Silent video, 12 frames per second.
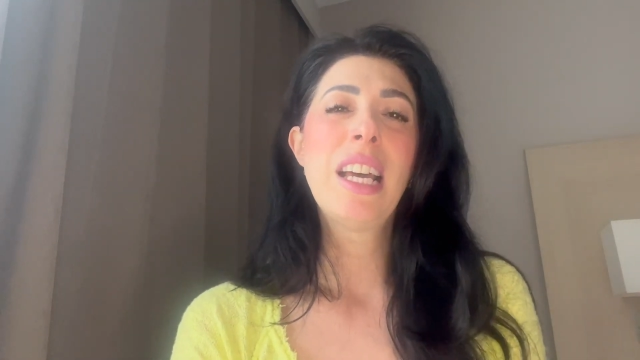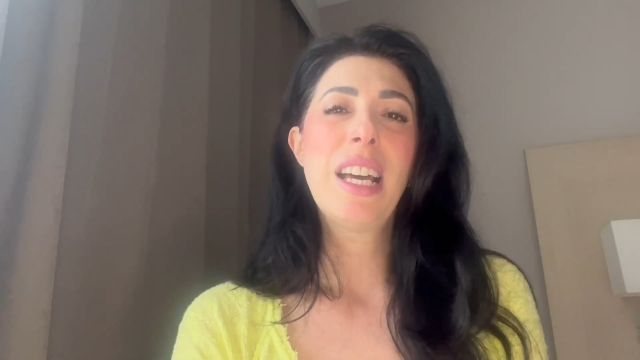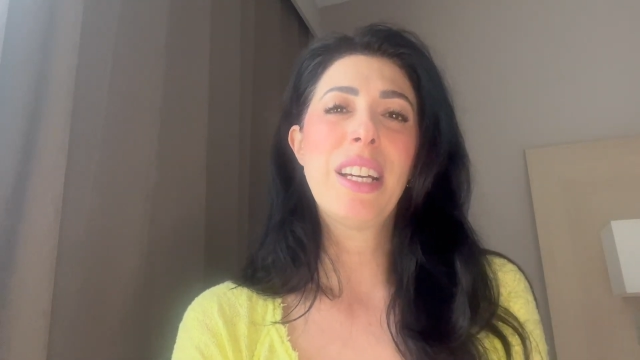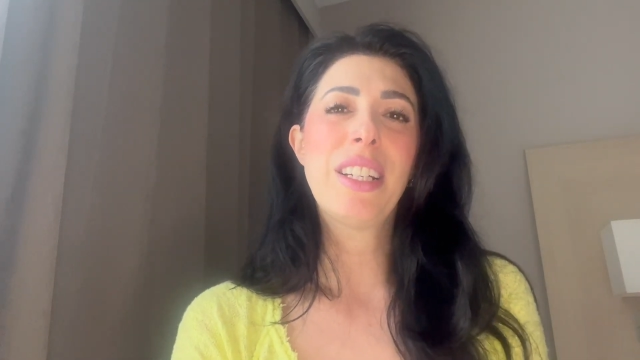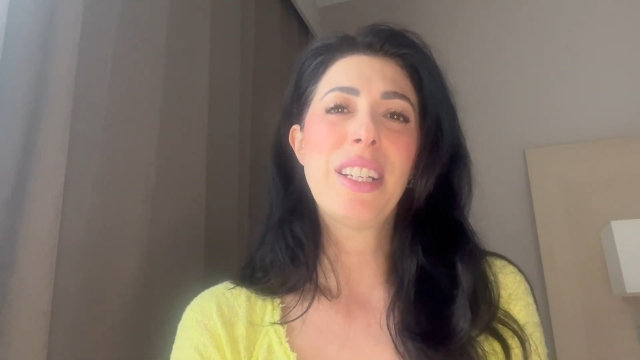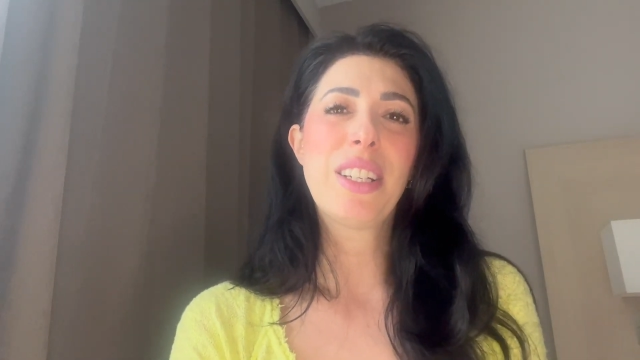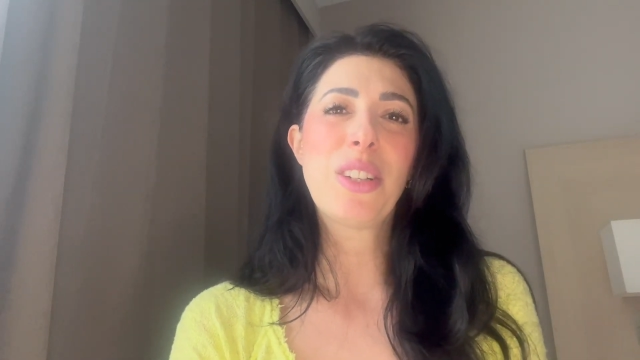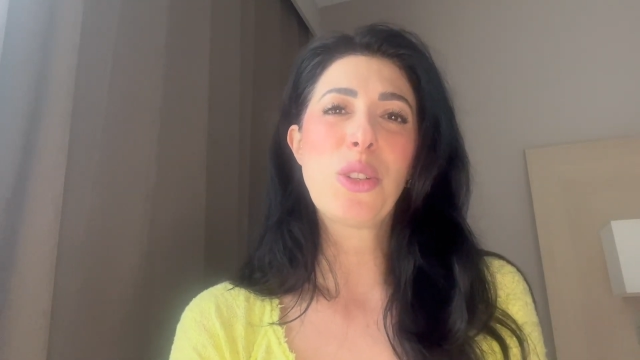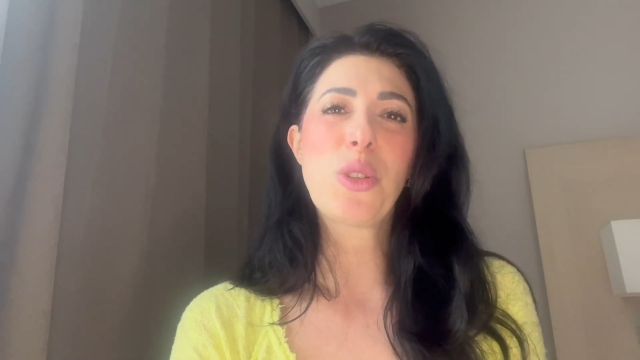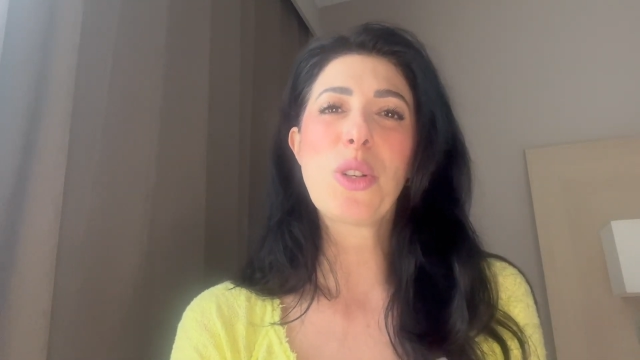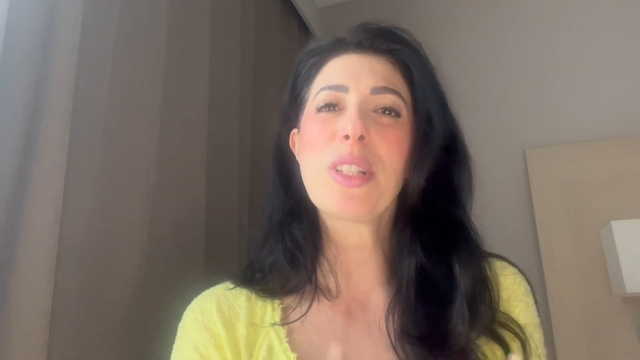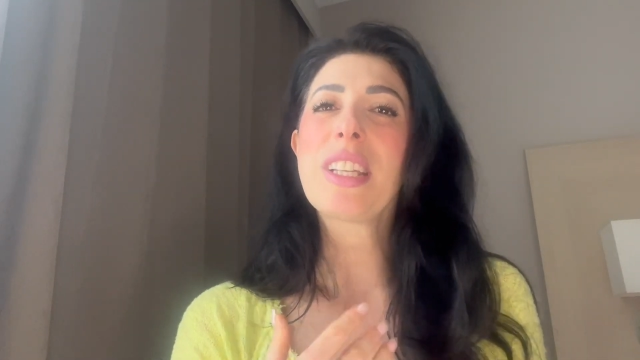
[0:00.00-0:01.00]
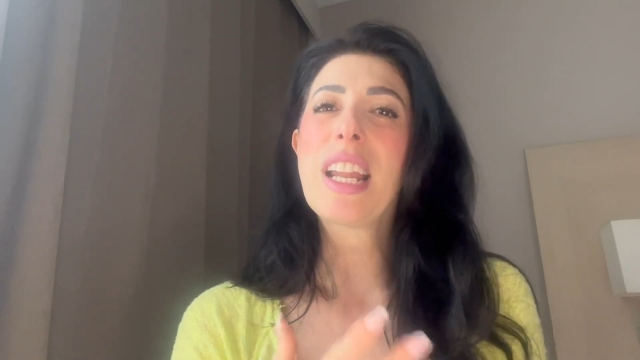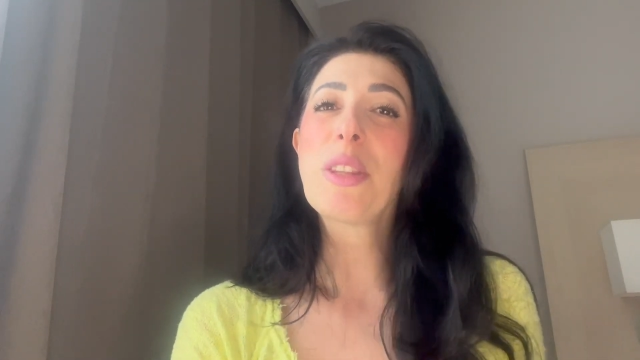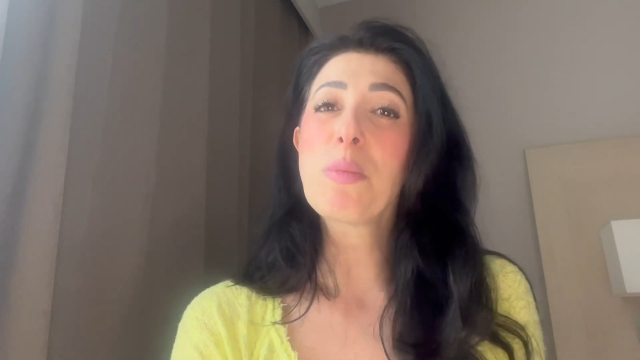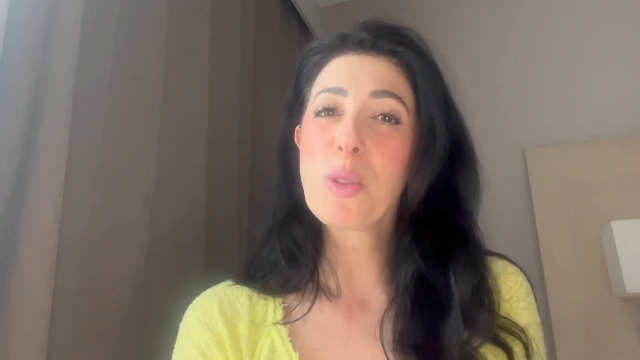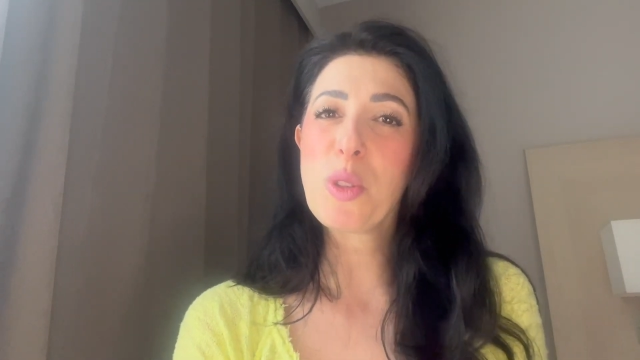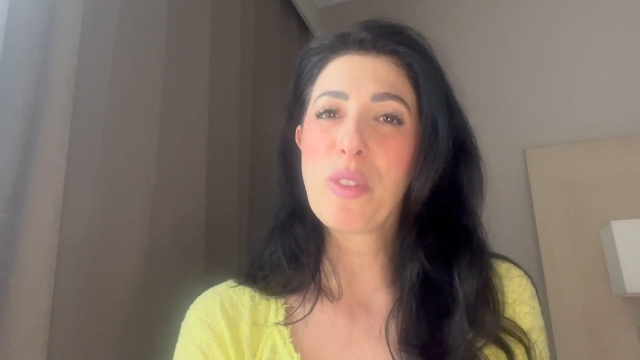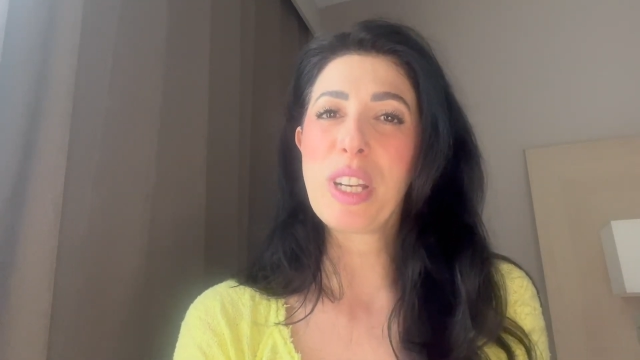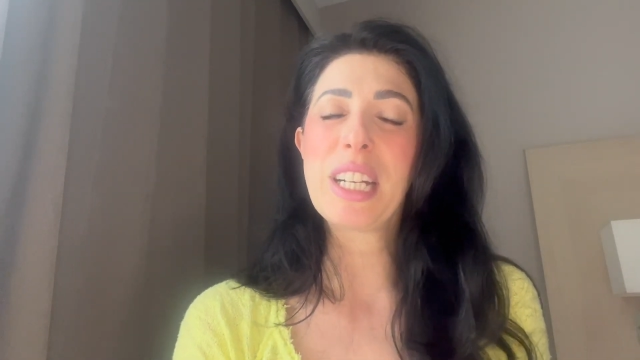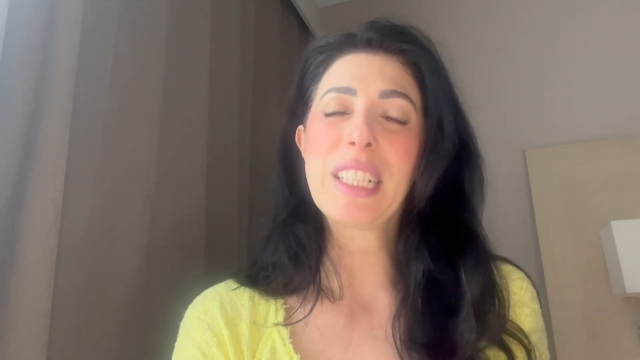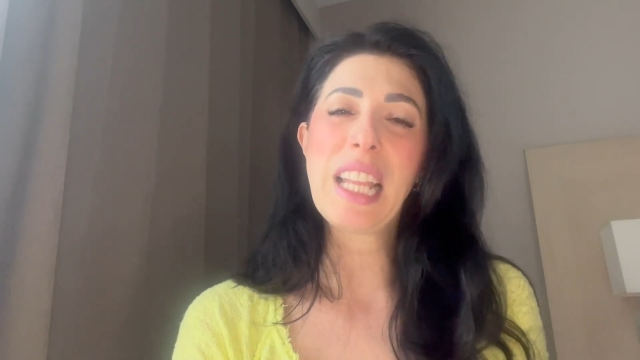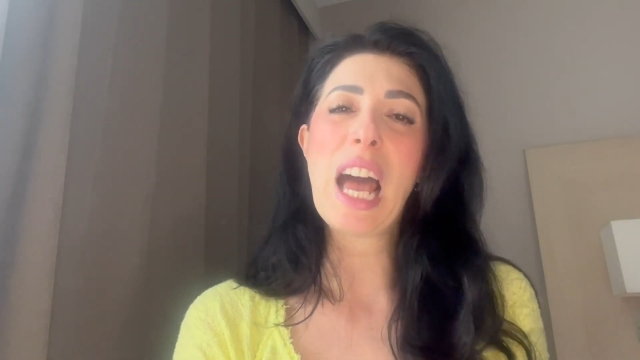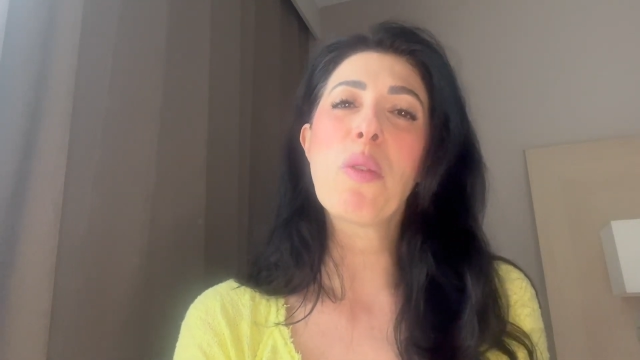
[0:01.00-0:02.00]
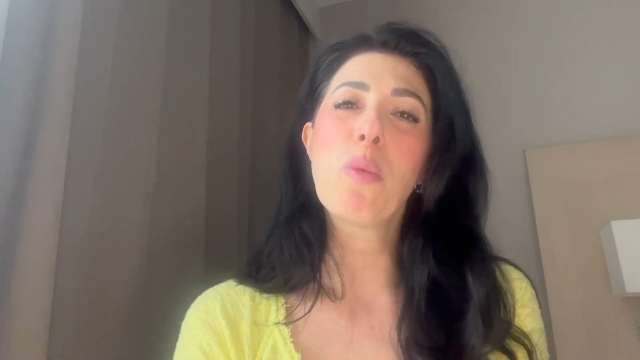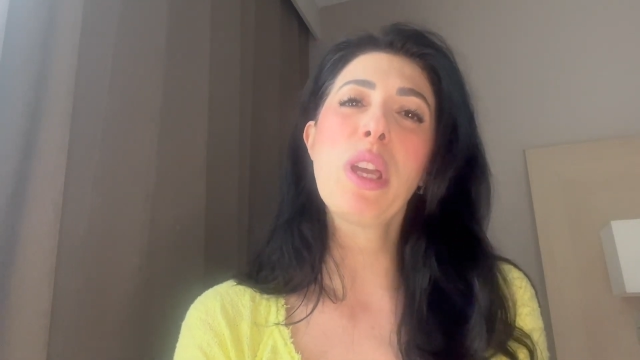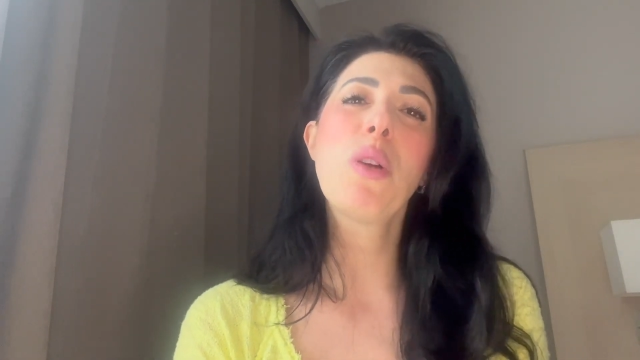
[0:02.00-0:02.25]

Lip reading: a certain atmosphere that we